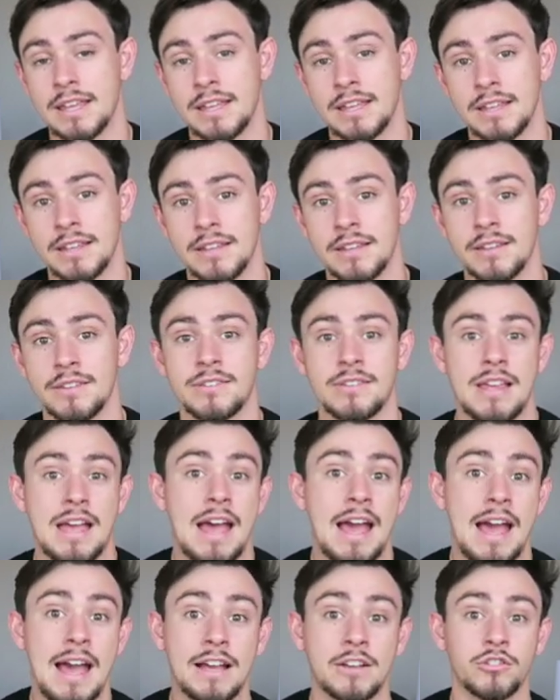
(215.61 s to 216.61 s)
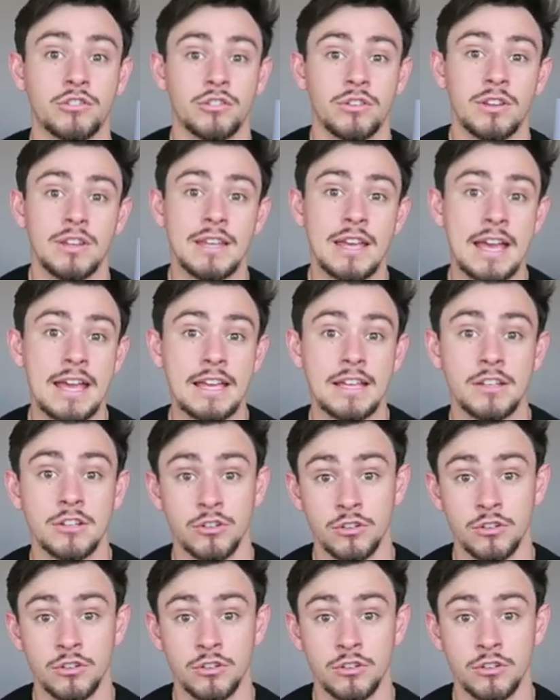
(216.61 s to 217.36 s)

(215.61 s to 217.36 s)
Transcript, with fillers: is actually a